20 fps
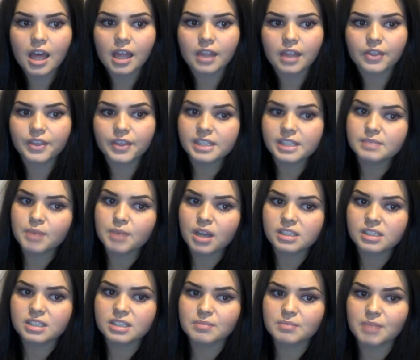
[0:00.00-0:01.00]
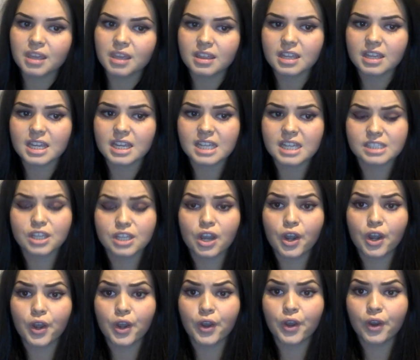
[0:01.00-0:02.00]
This marketing myth is
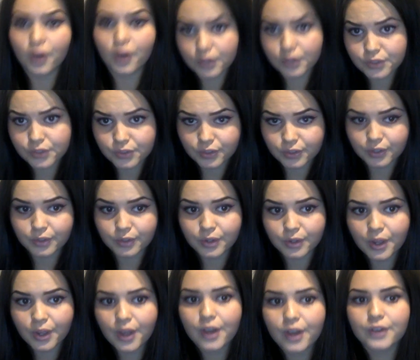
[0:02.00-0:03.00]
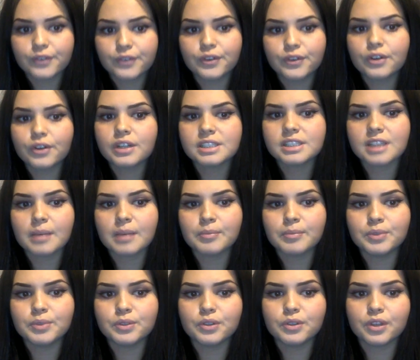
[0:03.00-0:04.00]
not true. For
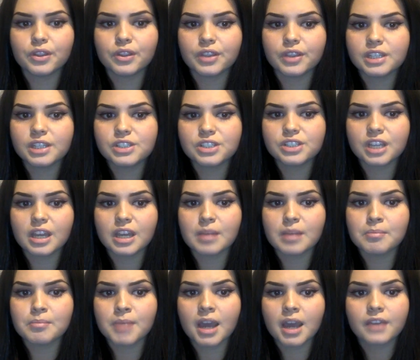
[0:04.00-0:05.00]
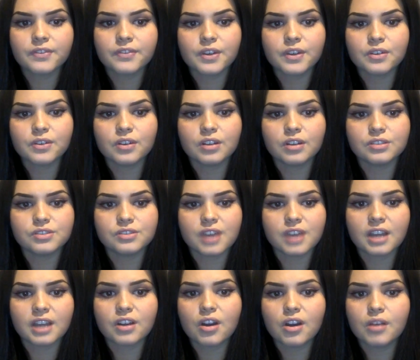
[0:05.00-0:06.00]
example, this year my phone
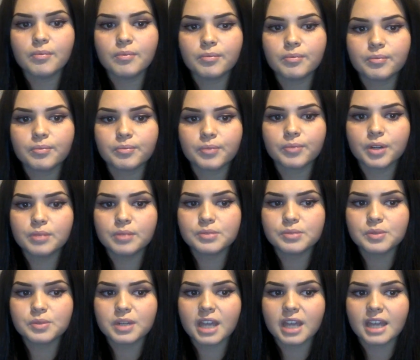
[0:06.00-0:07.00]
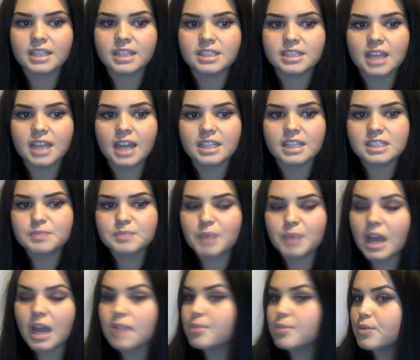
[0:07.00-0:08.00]
contract come come to an end, and
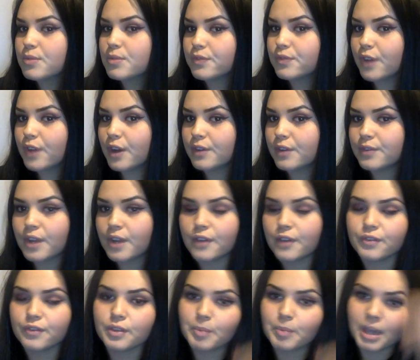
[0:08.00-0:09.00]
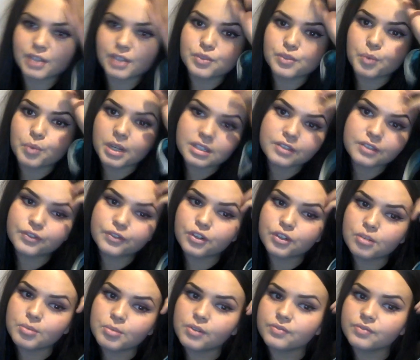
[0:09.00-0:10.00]
despite being with Vodafone for the past
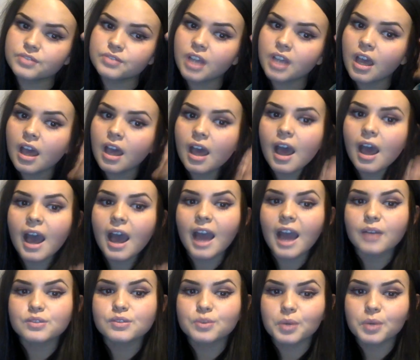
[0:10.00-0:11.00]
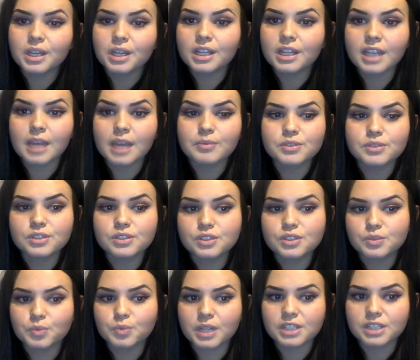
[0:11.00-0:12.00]
24 months, I was quickly able to
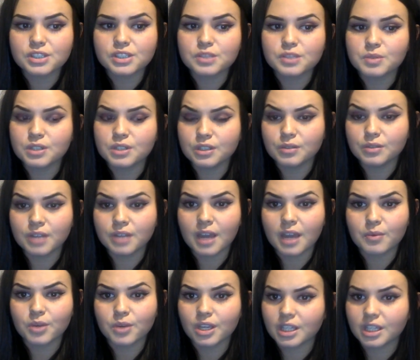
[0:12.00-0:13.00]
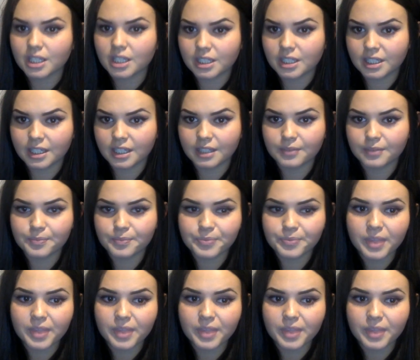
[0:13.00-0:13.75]
switch to a new network, EE.